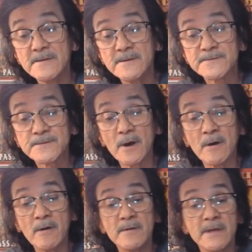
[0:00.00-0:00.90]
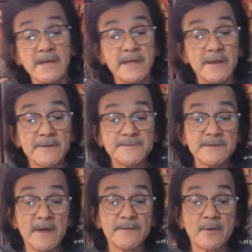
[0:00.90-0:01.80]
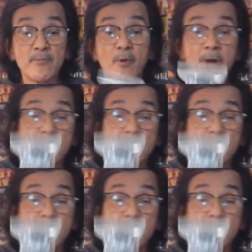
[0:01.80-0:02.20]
So, here's another War